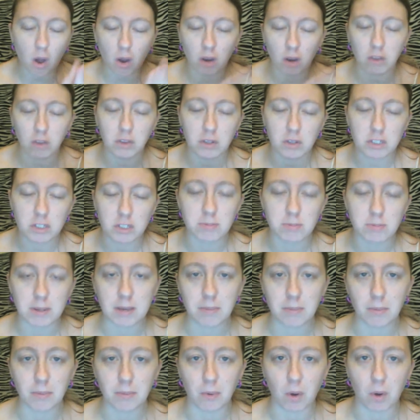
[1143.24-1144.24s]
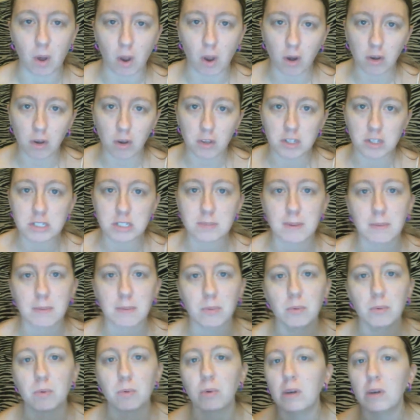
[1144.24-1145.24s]
All those people
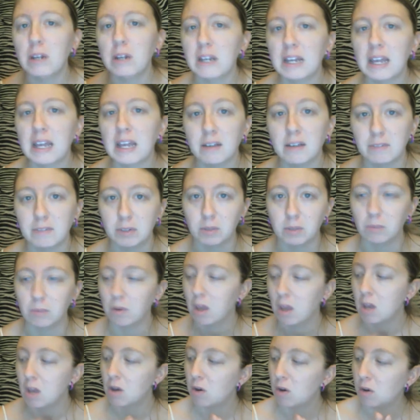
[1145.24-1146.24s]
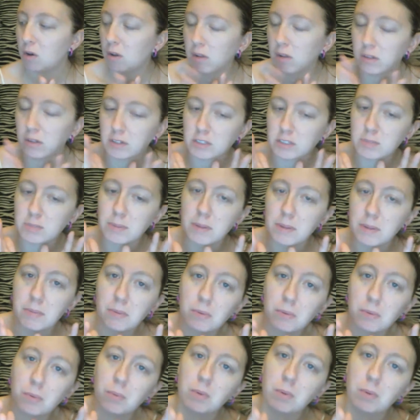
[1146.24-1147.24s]
who love you, all those
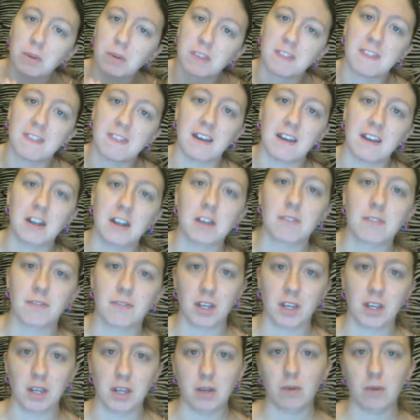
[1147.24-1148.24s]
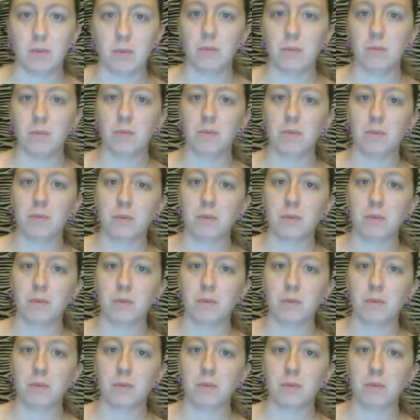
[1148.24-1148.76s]
people who are there for you.